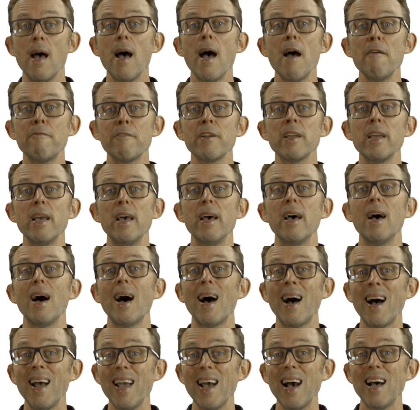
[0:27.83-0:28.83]
Every year,
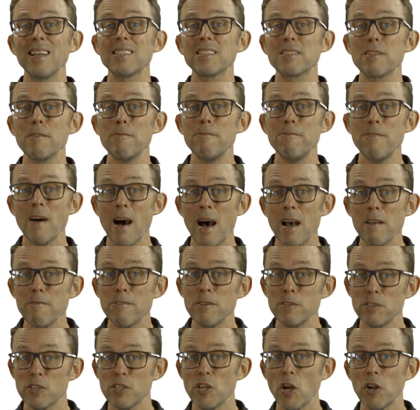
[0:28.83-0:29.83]
I ask the
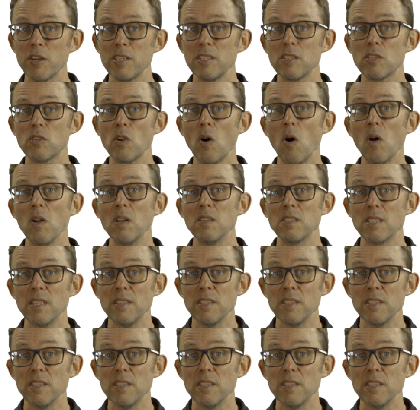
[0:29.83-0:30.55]
500 odd installers